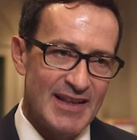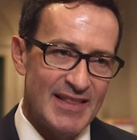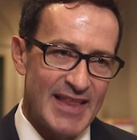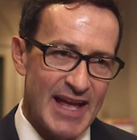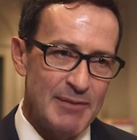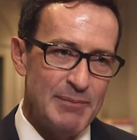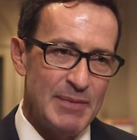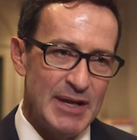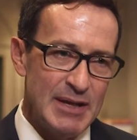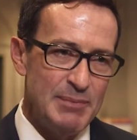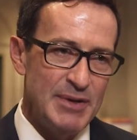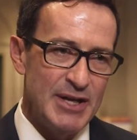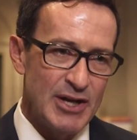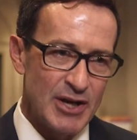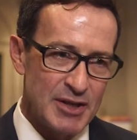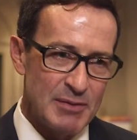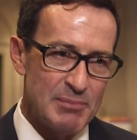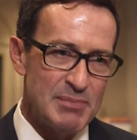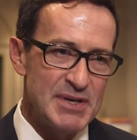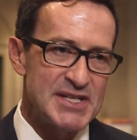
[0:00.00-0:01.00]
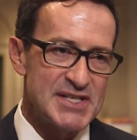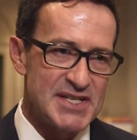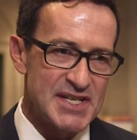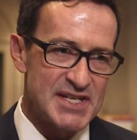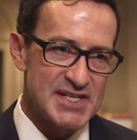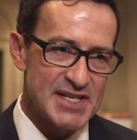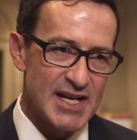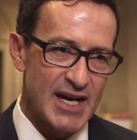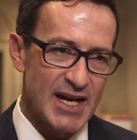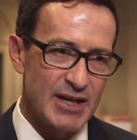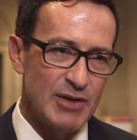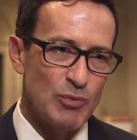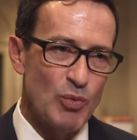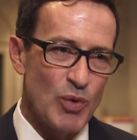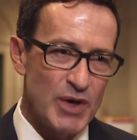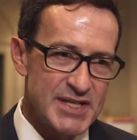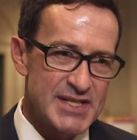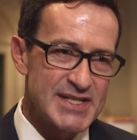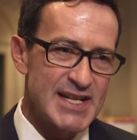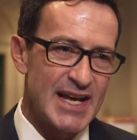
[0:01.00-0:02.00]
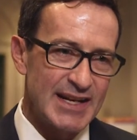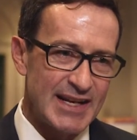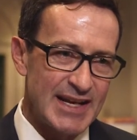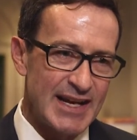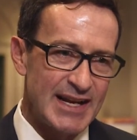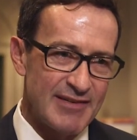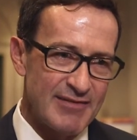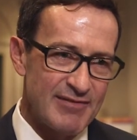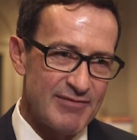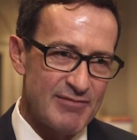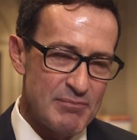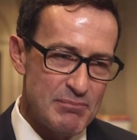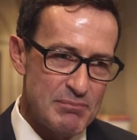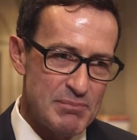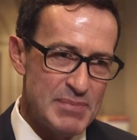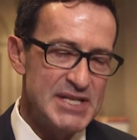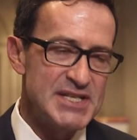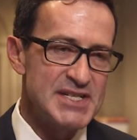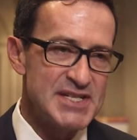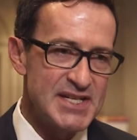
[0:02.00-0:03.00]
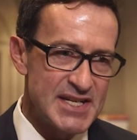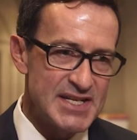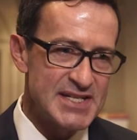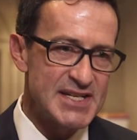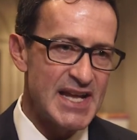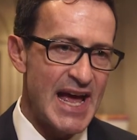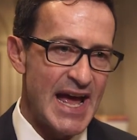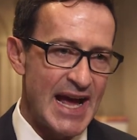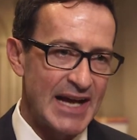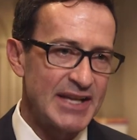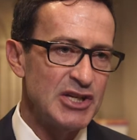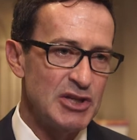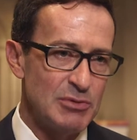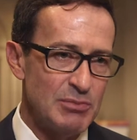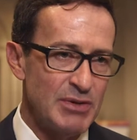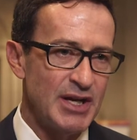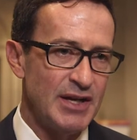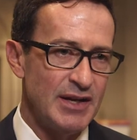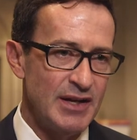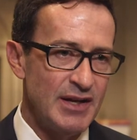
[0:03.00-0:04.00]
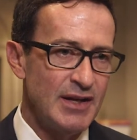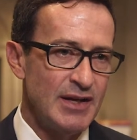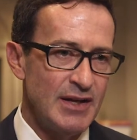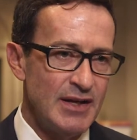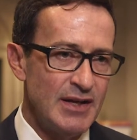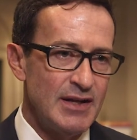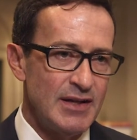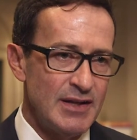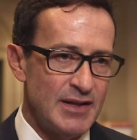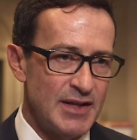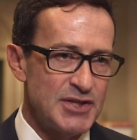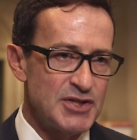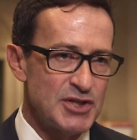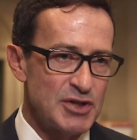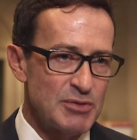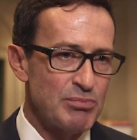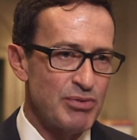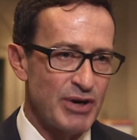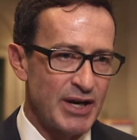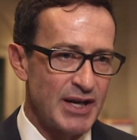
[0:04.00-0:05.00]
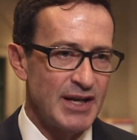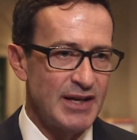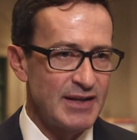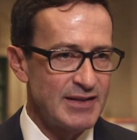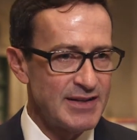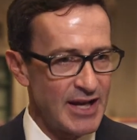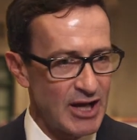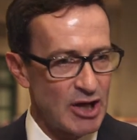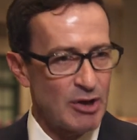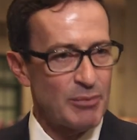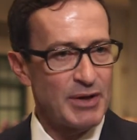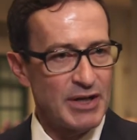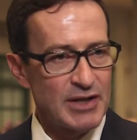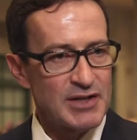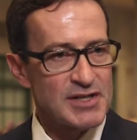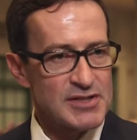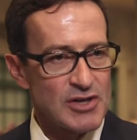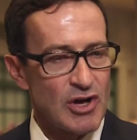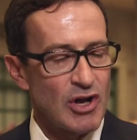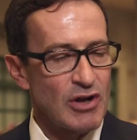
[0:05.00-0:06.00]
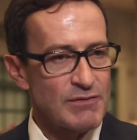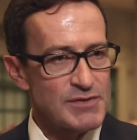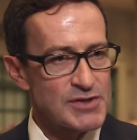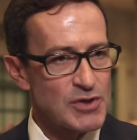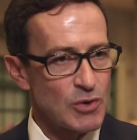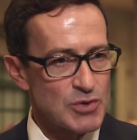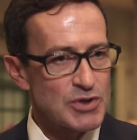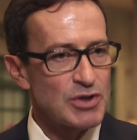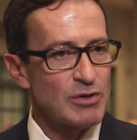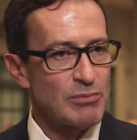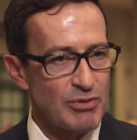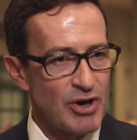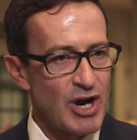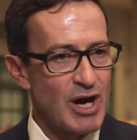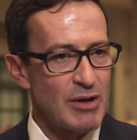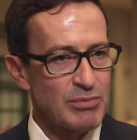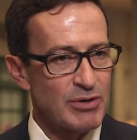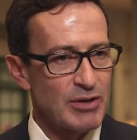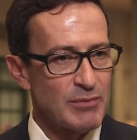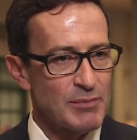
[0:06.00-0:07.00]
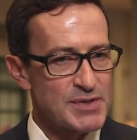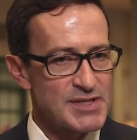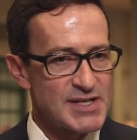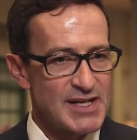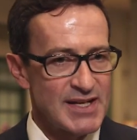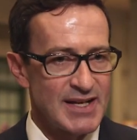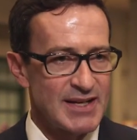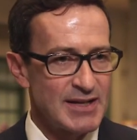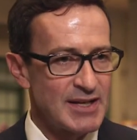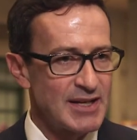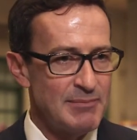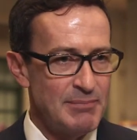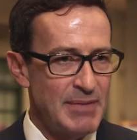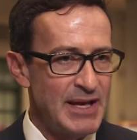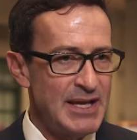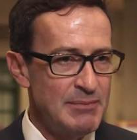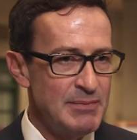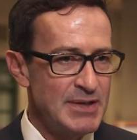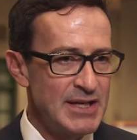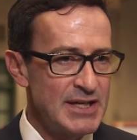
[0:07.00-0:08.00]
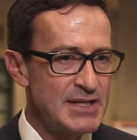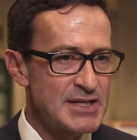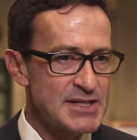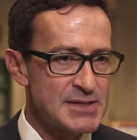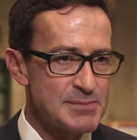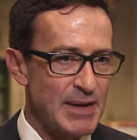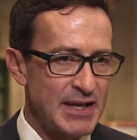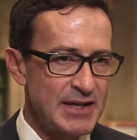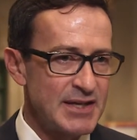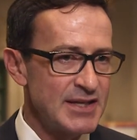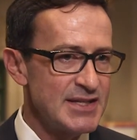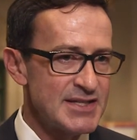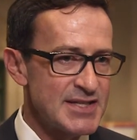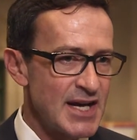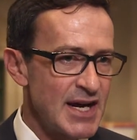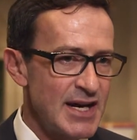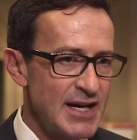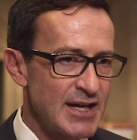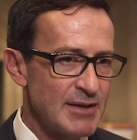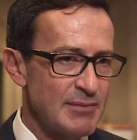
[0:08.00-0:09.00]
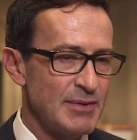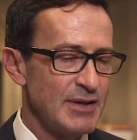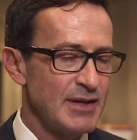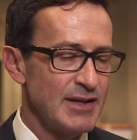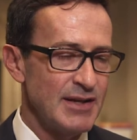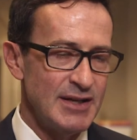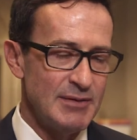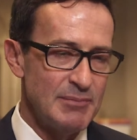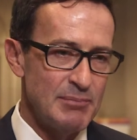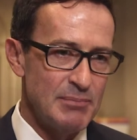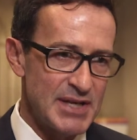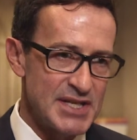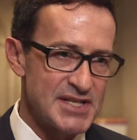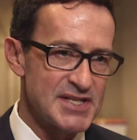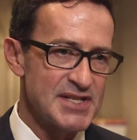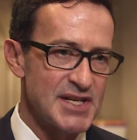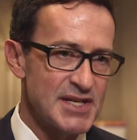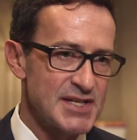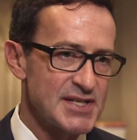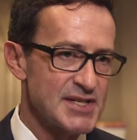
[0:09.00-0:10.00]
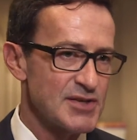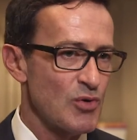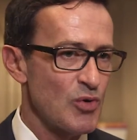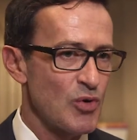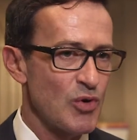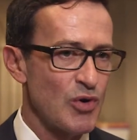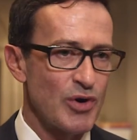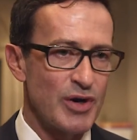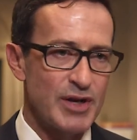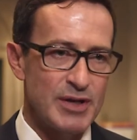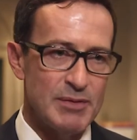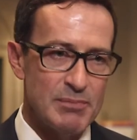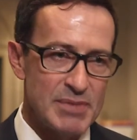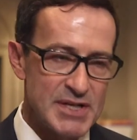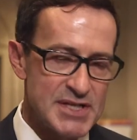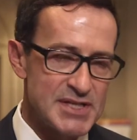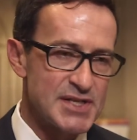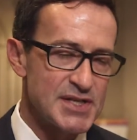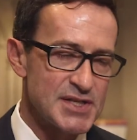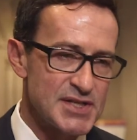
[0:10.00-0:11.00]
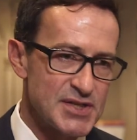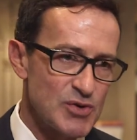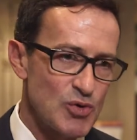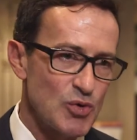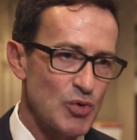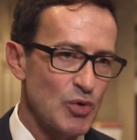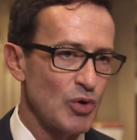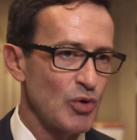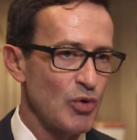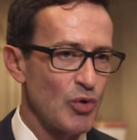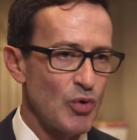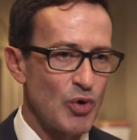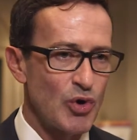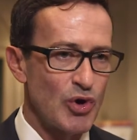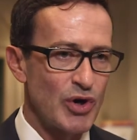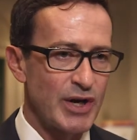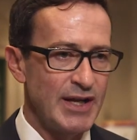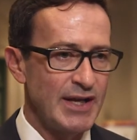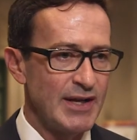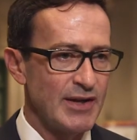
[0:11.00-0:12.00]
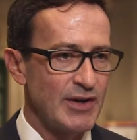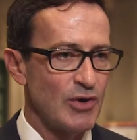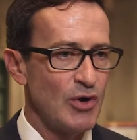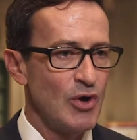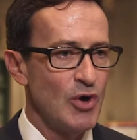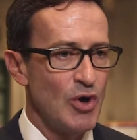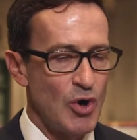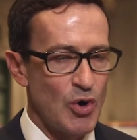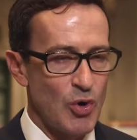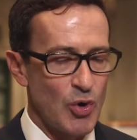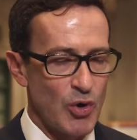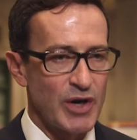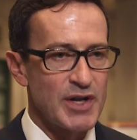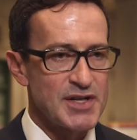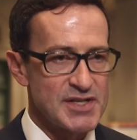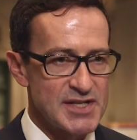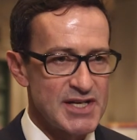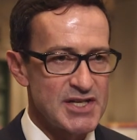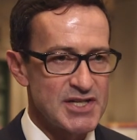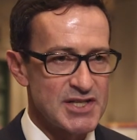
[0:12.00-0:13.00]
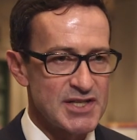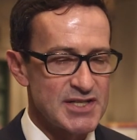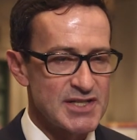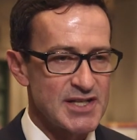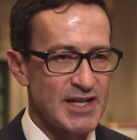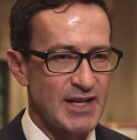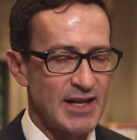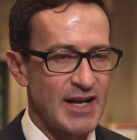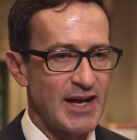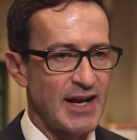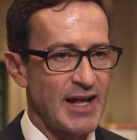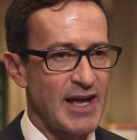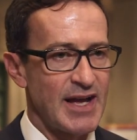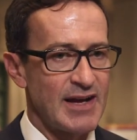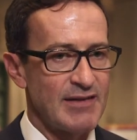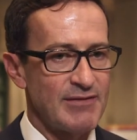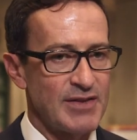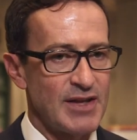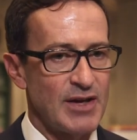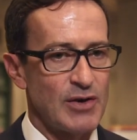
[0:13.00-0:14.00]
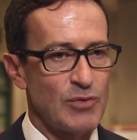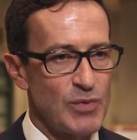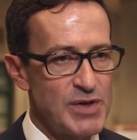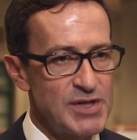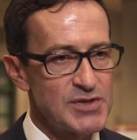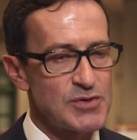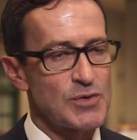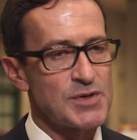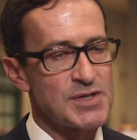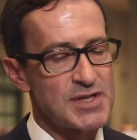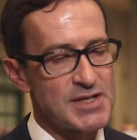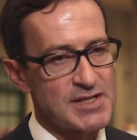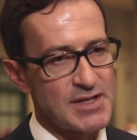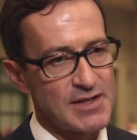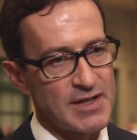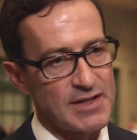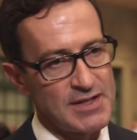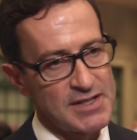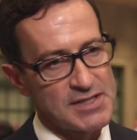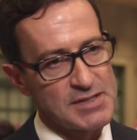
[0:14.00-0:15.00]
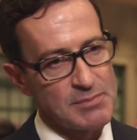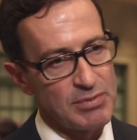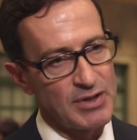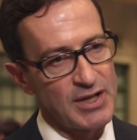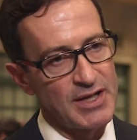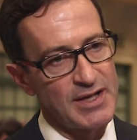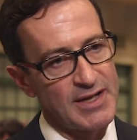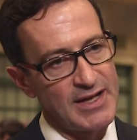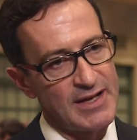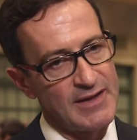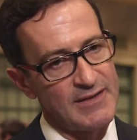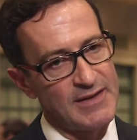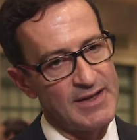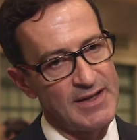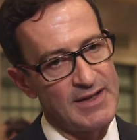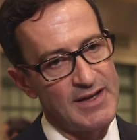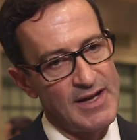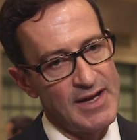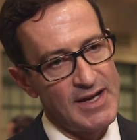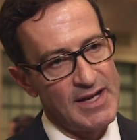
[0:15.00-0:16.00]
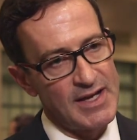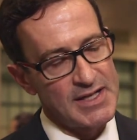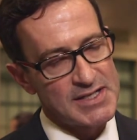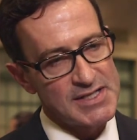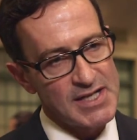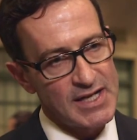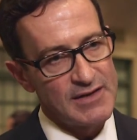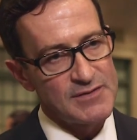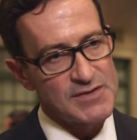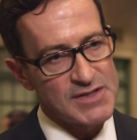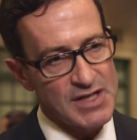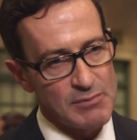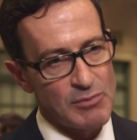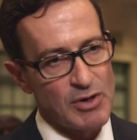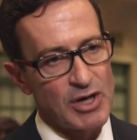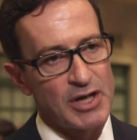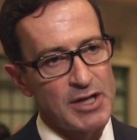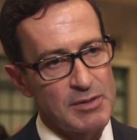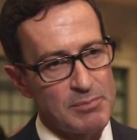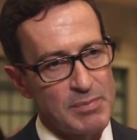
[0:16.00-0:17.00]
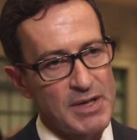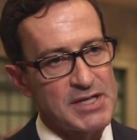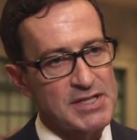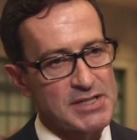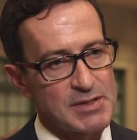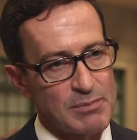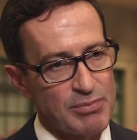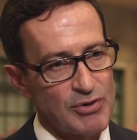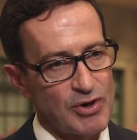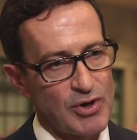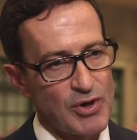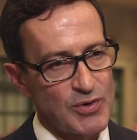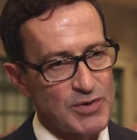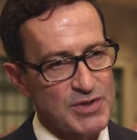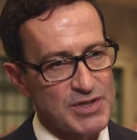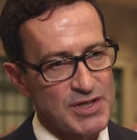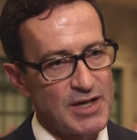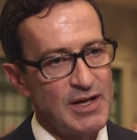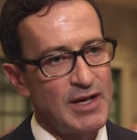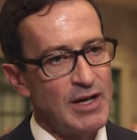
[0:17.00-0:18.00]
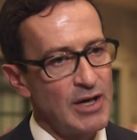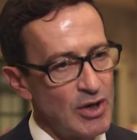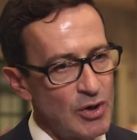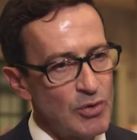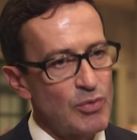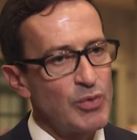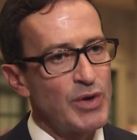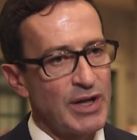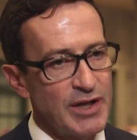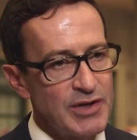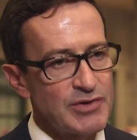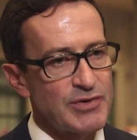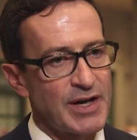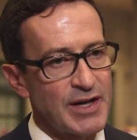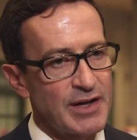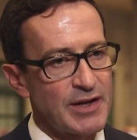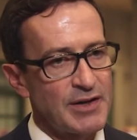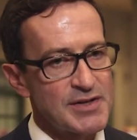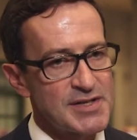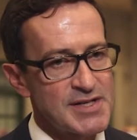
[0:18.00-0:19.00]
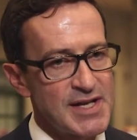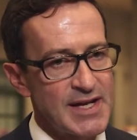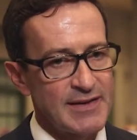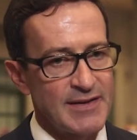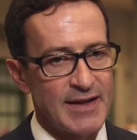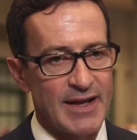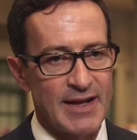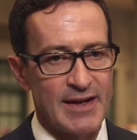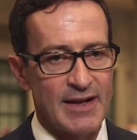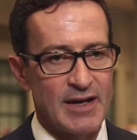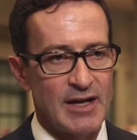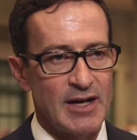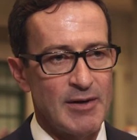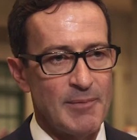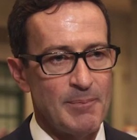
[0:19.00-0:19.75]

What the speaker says: that may be on the business side. What's that kind of business acumen that you're bringing to helping to solve social problems? And it may mean spending time in business or in business school or in organizations that kind of have the resources and the discipline and the incentives and a market-based approach, really trying to understand that.